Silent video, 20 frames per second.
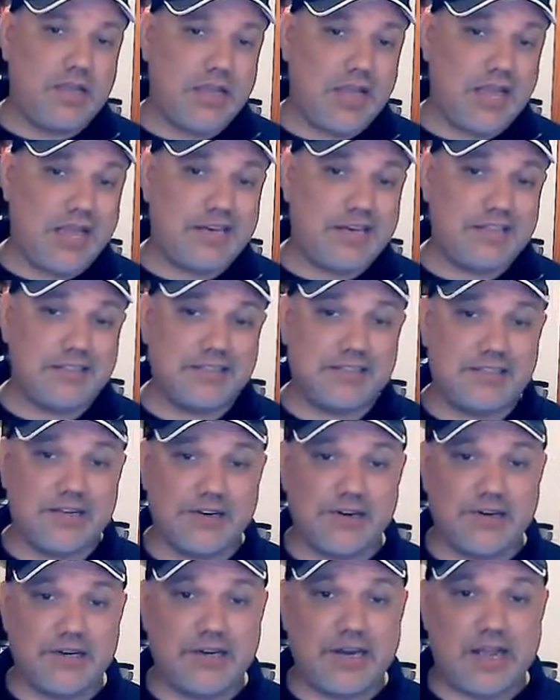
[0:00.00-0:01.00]
God is
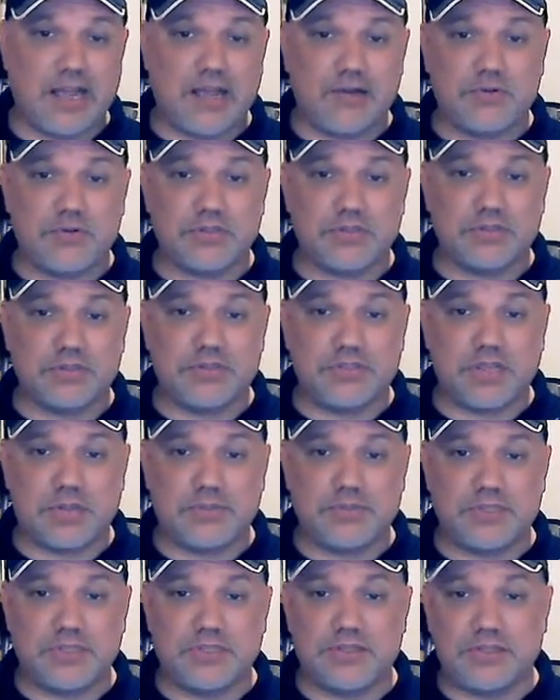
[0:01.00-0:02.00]
there or not. We'll
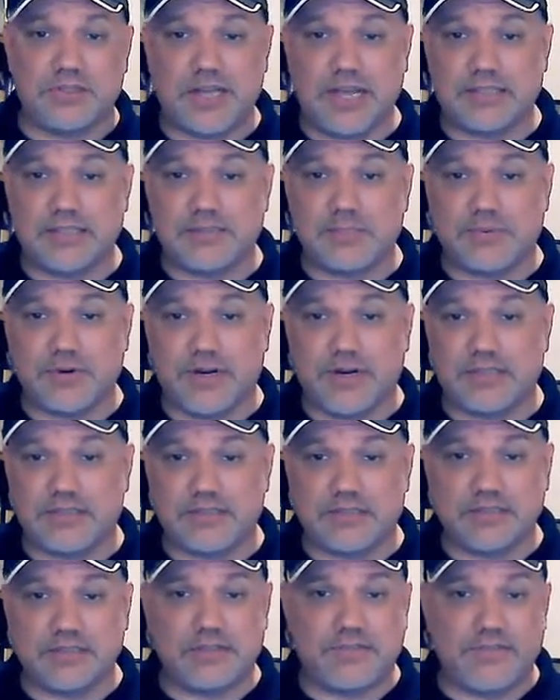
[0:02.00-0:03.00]
substitute God's
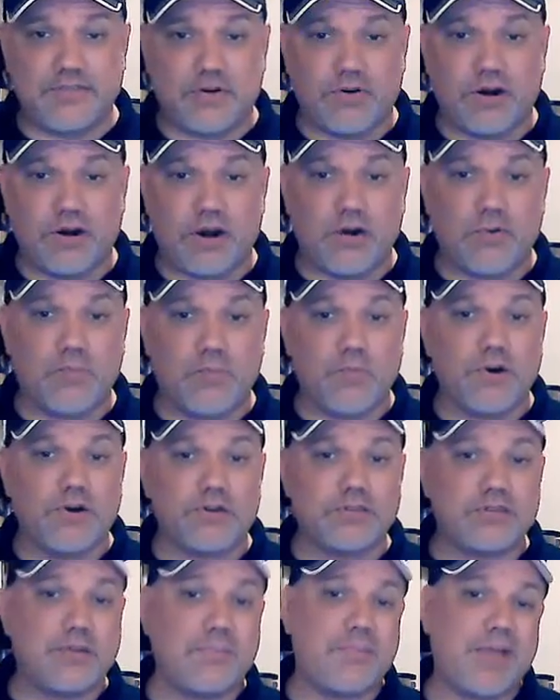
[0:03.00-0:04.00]
presence for our
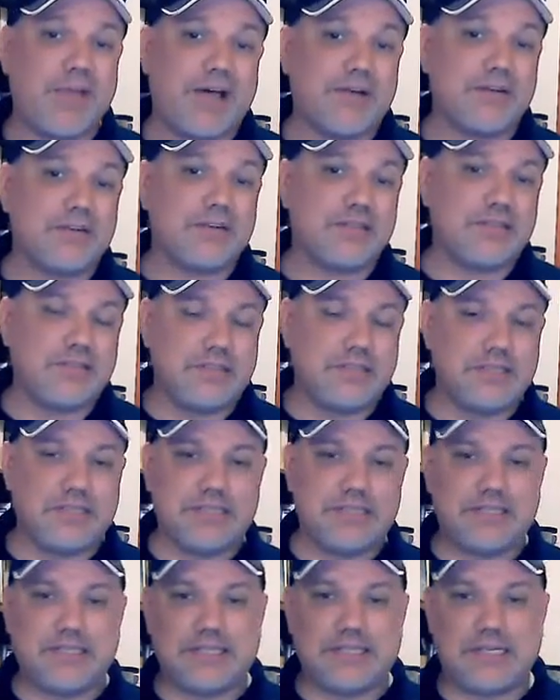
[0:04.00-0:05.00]
words about
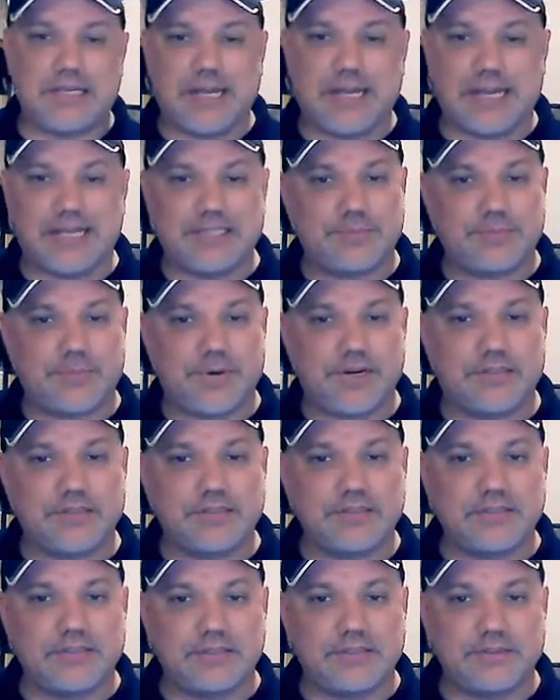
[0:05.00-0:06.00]
God's
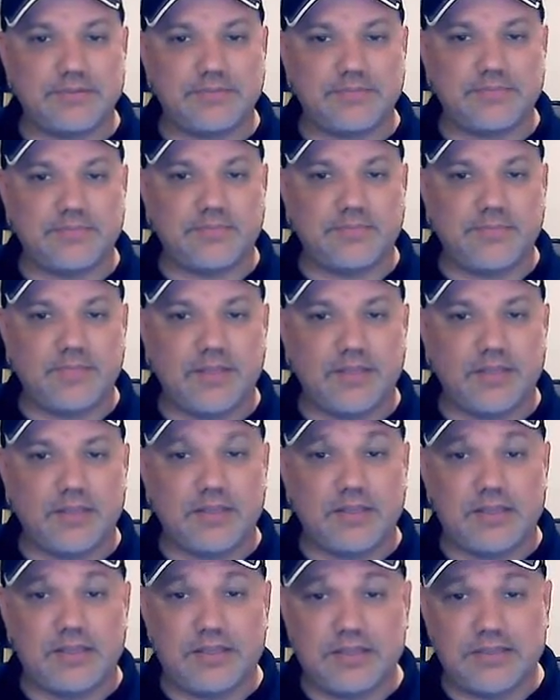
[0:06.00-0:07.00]
presence.
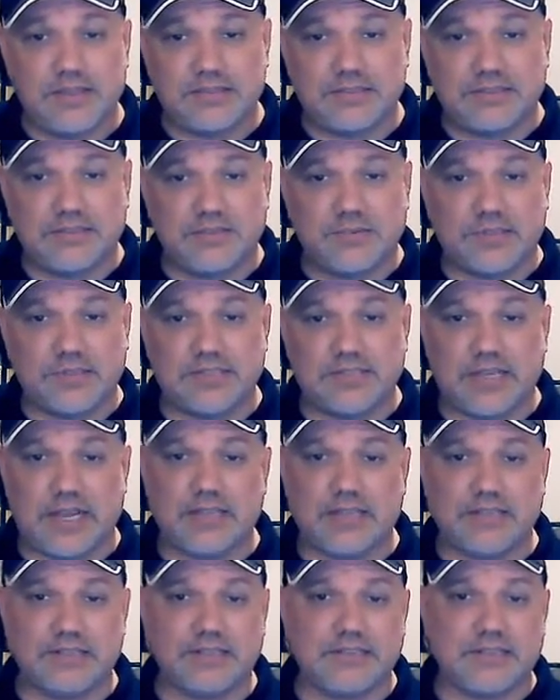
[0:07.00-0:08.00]
And this is where
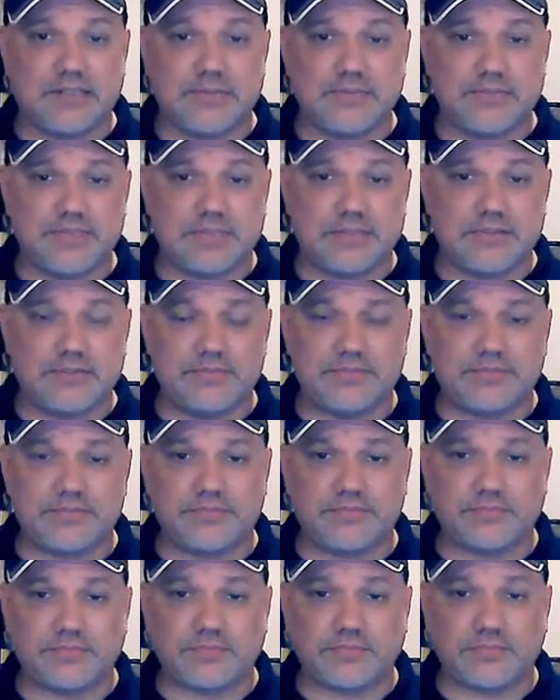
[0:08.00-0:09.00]
silence comes in.
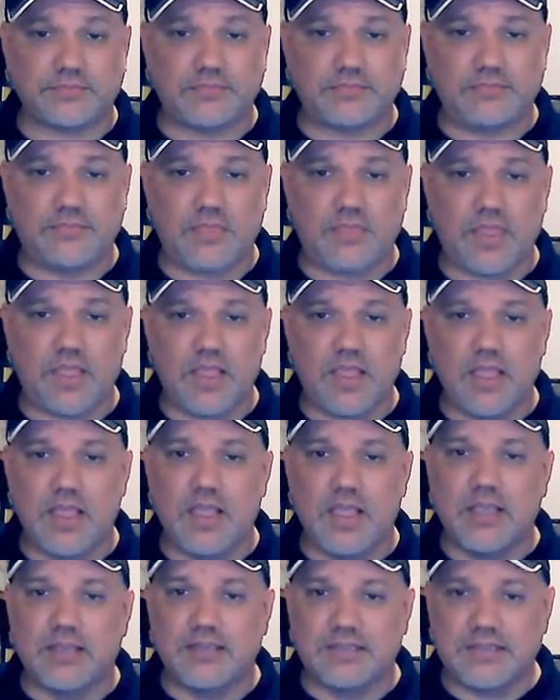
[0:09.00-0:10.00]

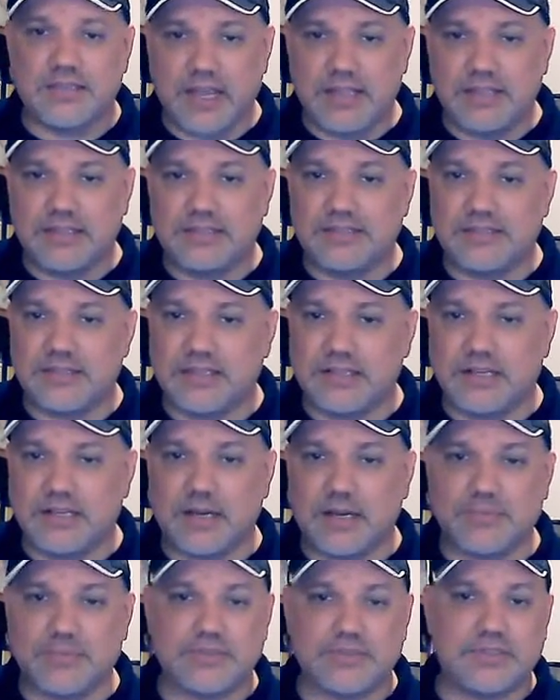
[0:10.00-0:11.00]
Silence in a
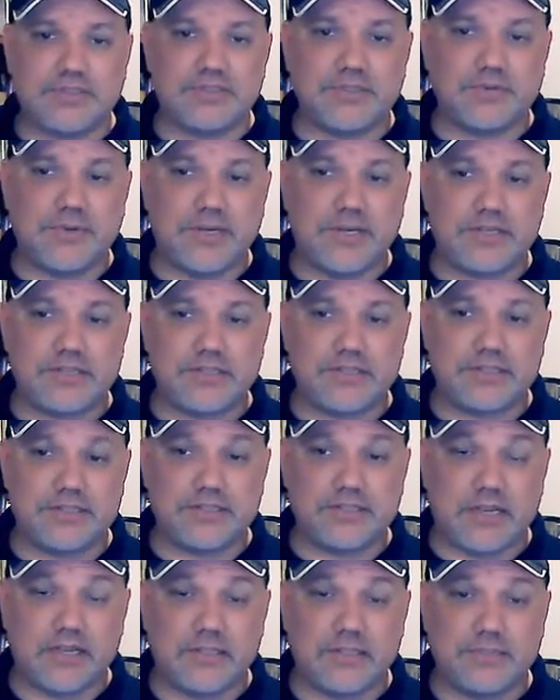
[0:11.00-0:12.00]
couple
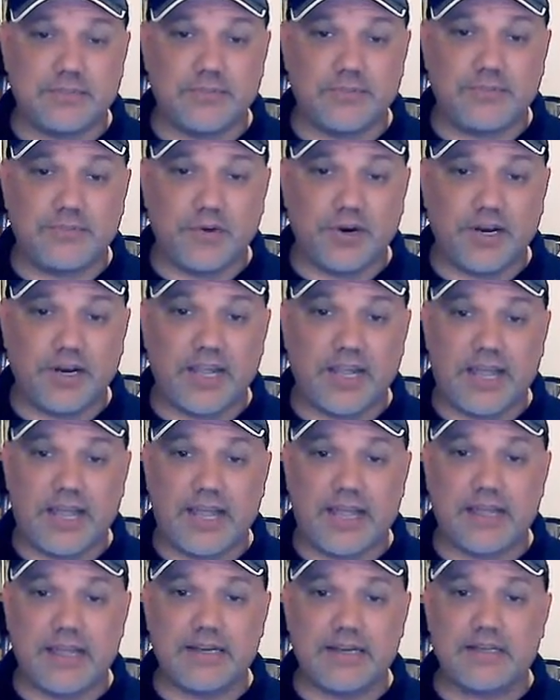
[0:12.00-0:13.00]
situations, silence before
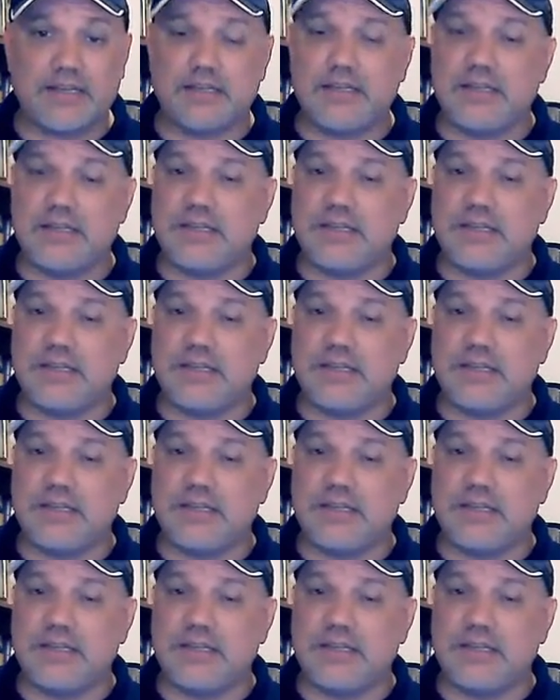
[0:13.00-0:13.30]
God,